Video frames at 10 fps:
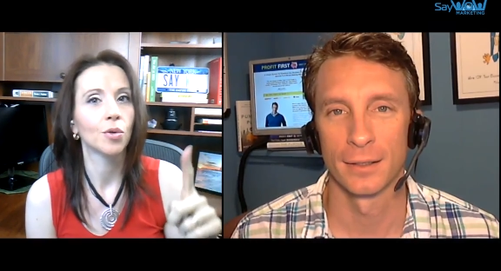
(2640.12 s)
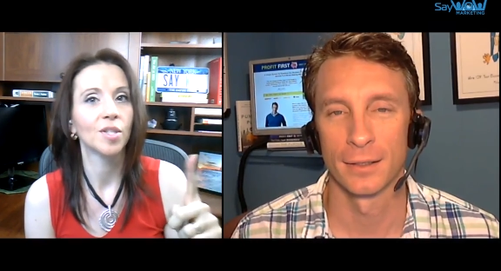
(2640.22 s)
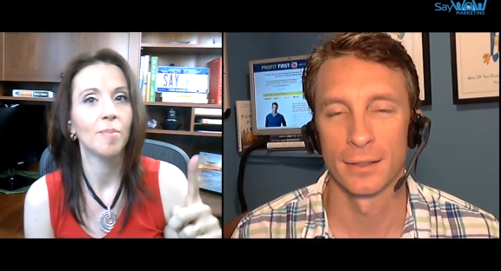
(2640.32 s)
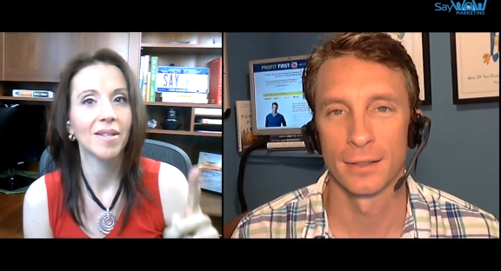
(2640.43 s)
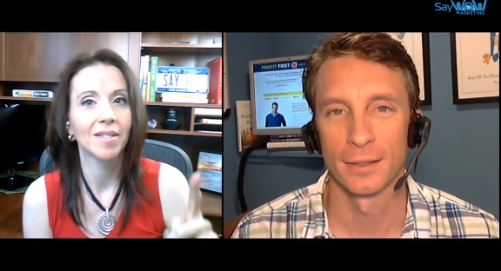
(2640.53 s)

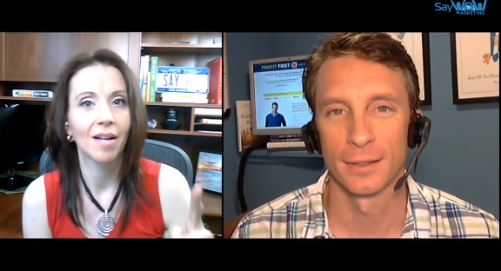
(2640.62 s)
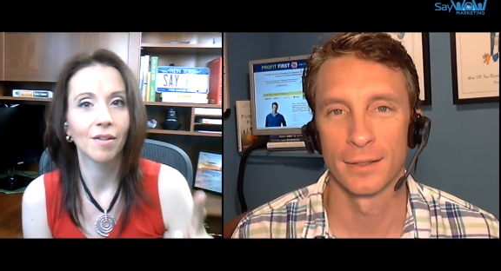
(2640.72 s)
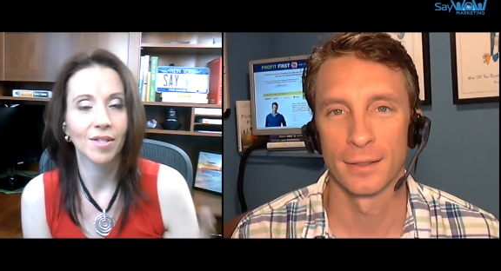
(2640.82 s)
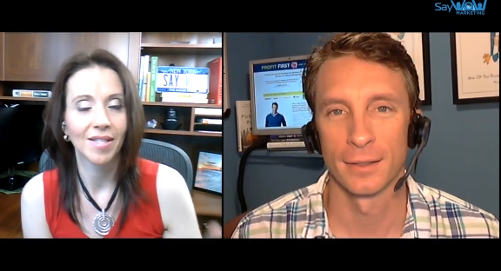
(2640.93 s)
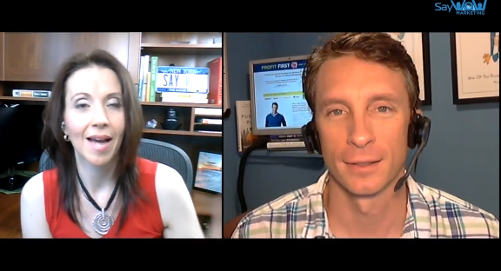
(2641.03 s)
Speaker 1: bestseller
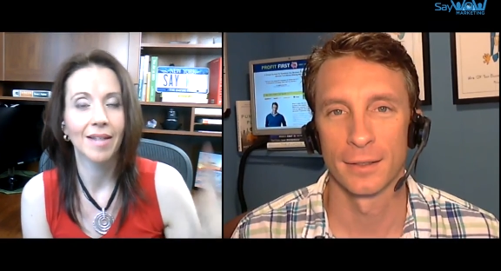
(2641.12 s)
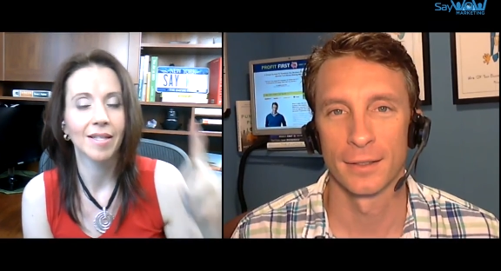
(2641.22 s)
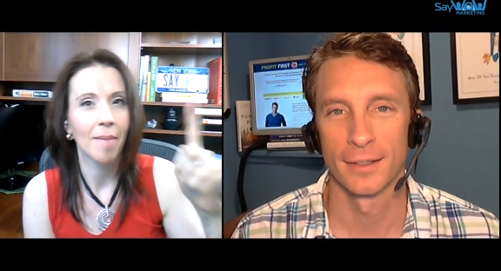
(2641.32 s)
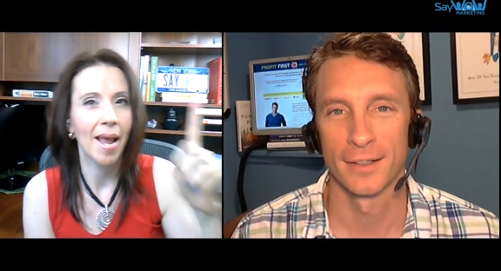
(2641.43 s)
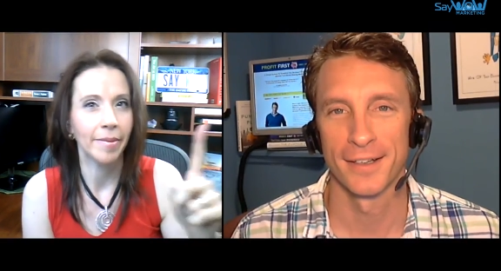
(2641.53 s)
status. I'm
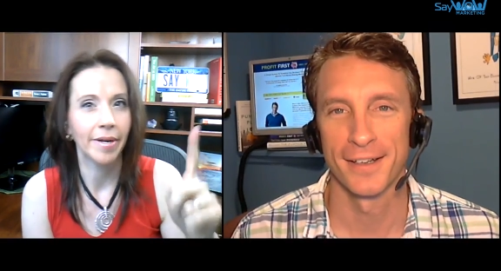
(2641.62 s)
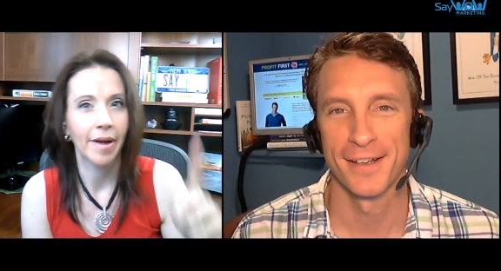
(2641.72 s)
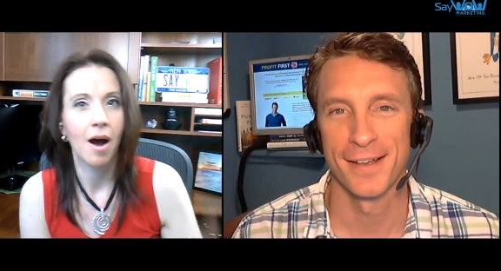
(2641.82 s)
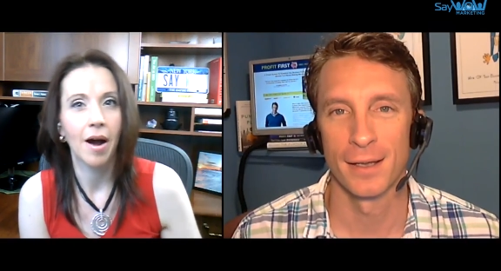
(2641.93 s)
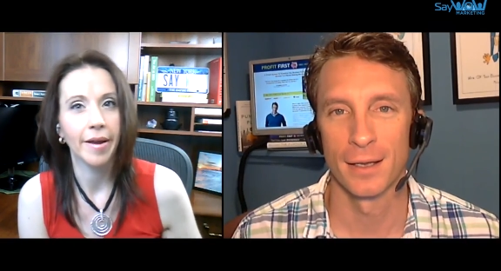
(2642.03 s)
aiming high.
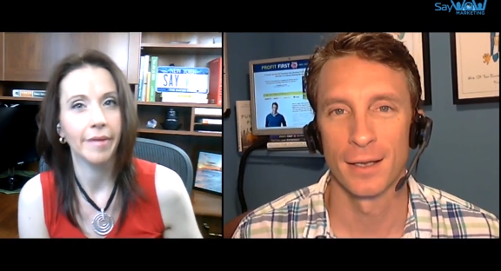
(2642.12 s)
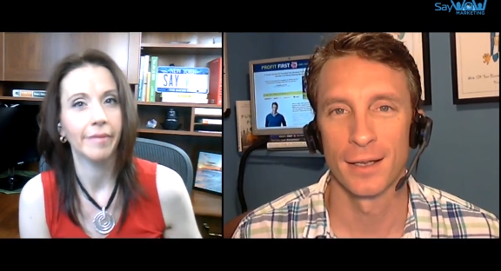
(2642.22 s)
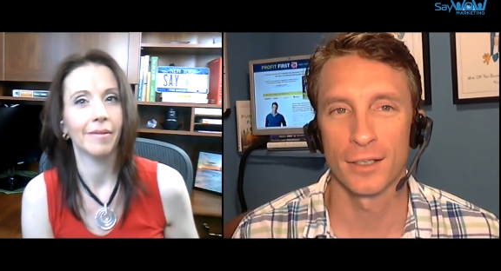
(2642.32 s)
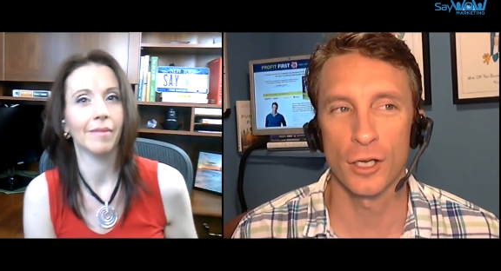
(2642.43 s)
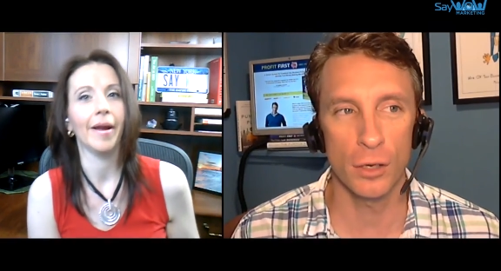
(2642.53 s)

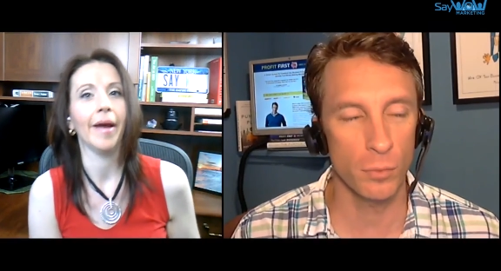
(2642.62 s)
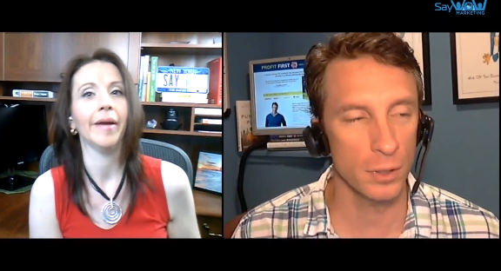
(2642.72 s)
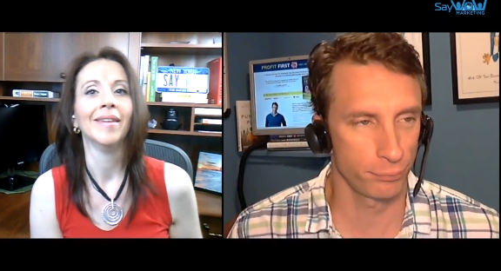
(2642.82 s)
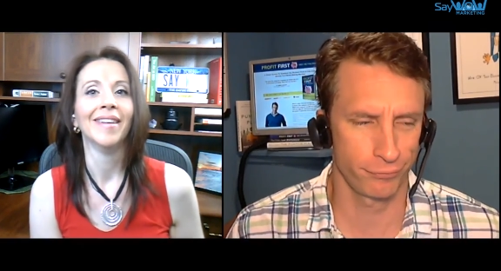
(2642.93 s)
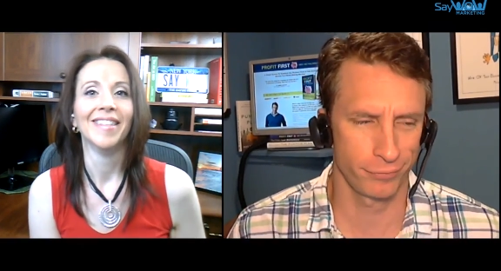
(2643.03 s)
Okay.
Speaker 2: Good.
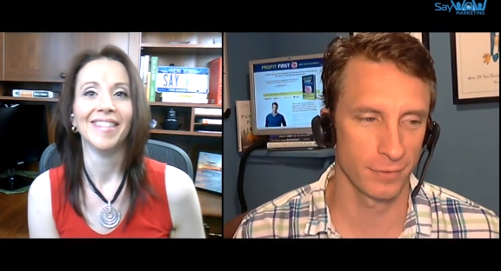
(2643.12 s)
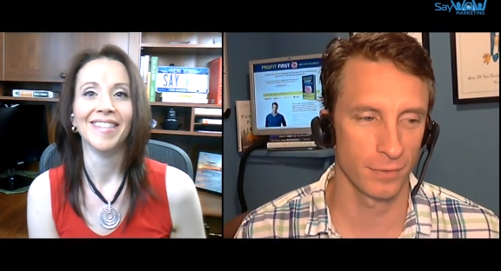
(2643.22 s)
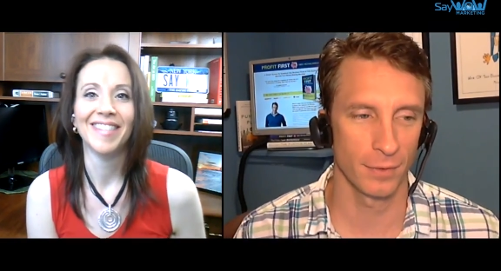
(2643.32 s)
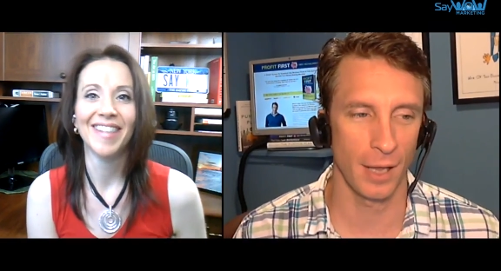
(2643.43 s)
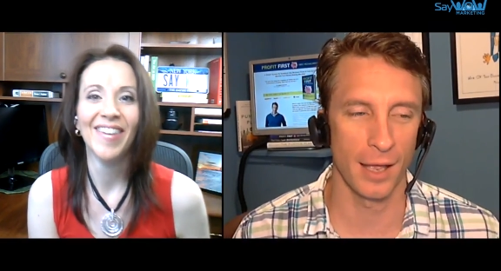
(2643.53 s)
Well, so,
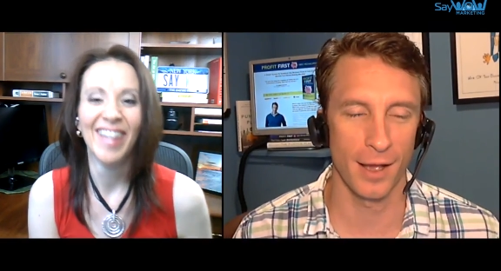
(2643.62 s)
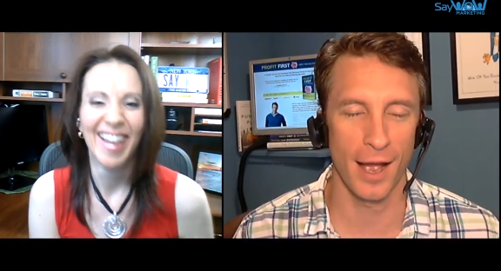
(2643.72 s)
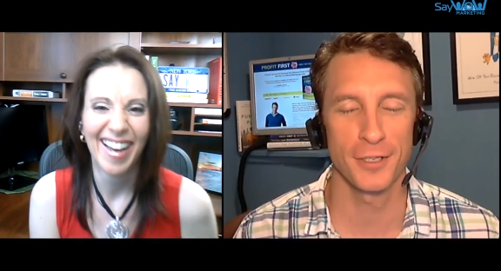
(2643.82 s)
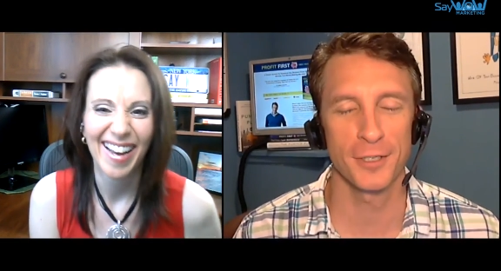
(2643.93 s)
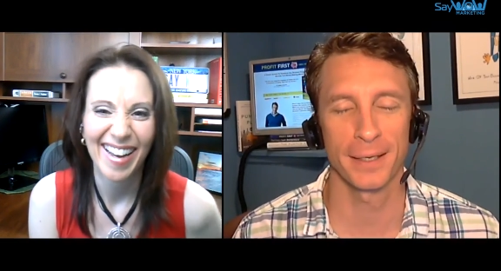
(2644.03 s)
I, I,
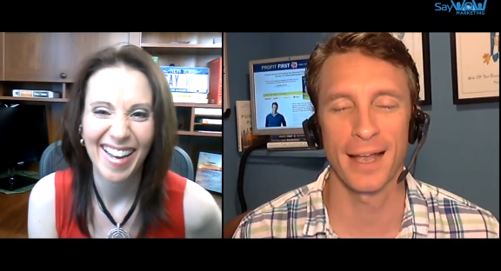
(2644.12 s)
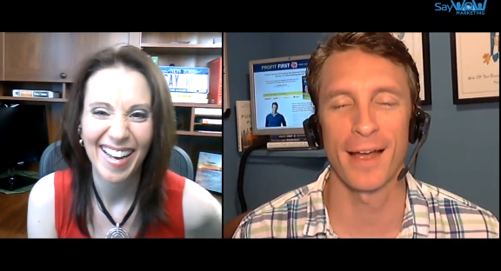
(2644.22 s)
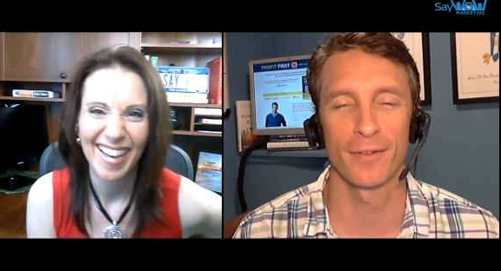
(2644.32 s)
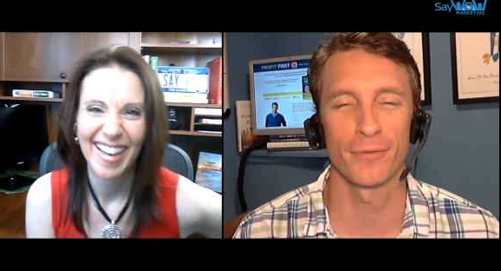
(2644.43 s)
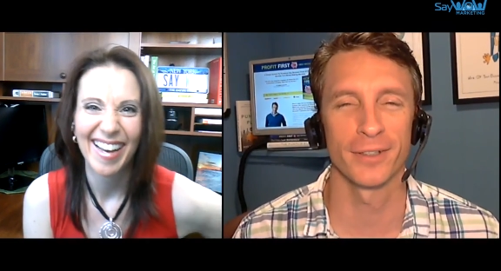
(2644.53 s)
suspect I
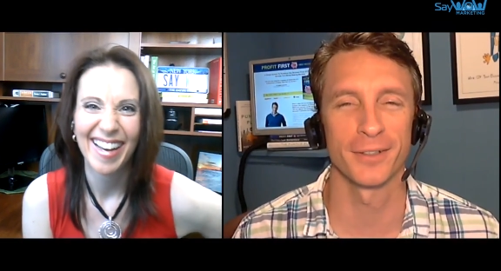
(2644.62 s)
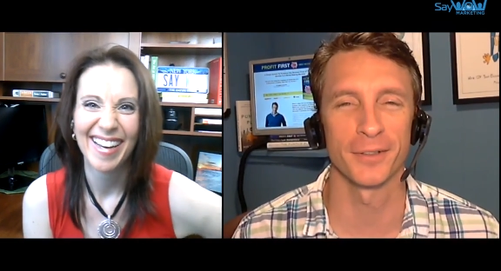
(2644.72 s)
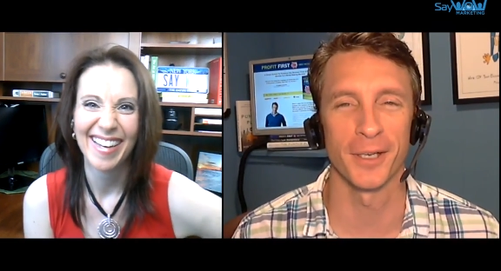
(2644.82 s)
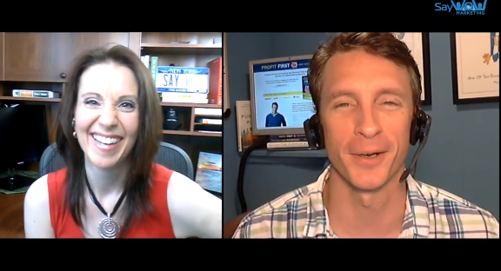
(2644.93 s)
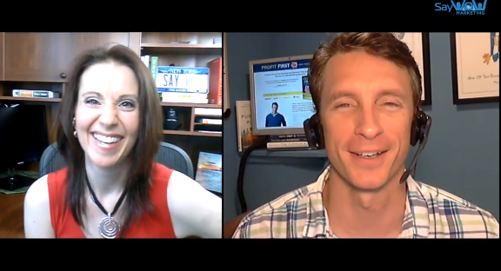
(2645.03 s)
have a feeling you'll you
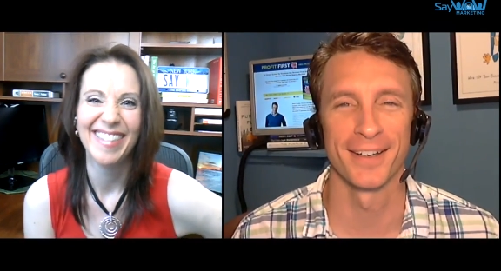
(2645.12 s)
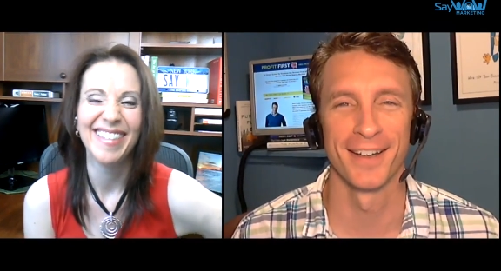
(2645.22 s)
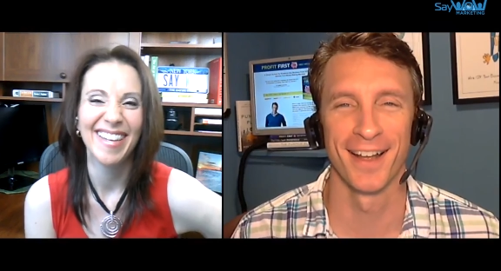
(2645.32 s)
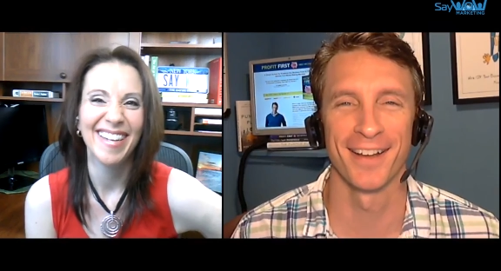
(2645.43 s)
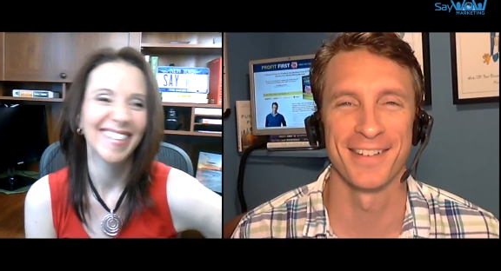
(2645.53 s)
do think?
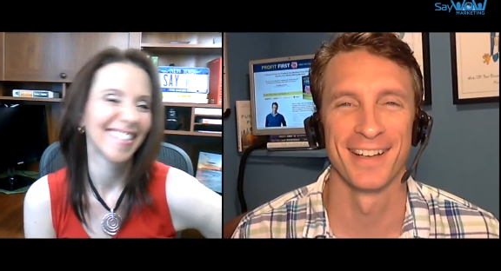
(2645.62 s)
Speaker 1: it.